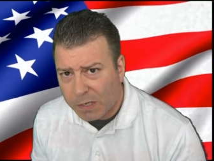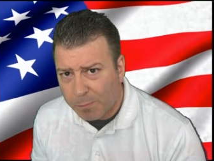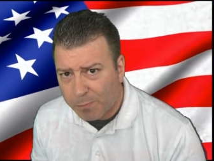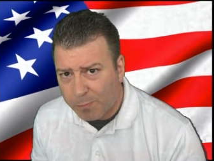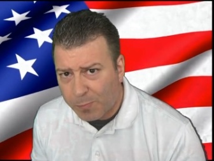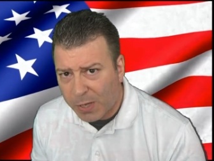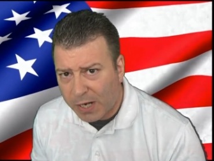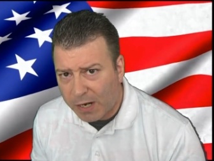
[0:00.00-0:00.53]

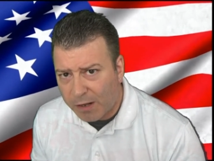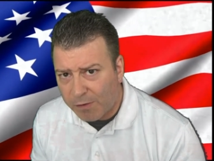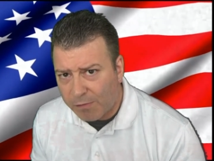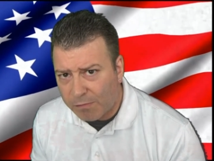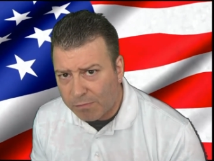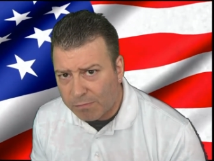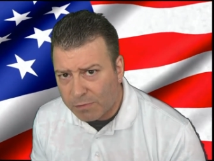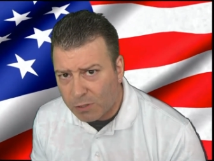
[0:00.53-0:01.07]
competitive,
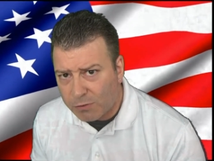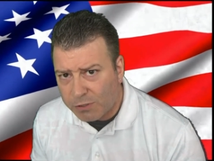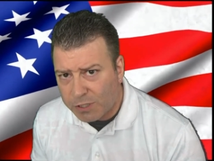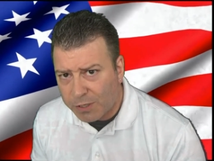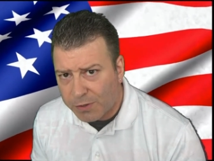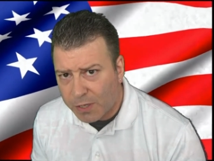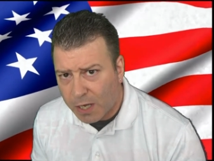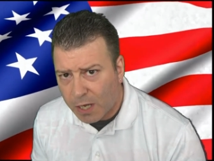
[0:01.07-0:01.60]
don't
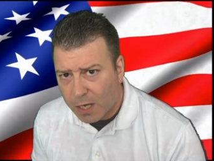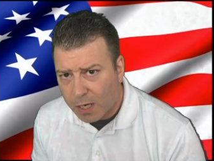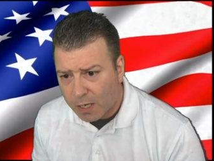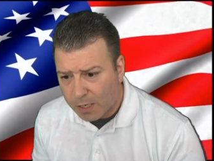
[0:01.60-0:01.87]
you think?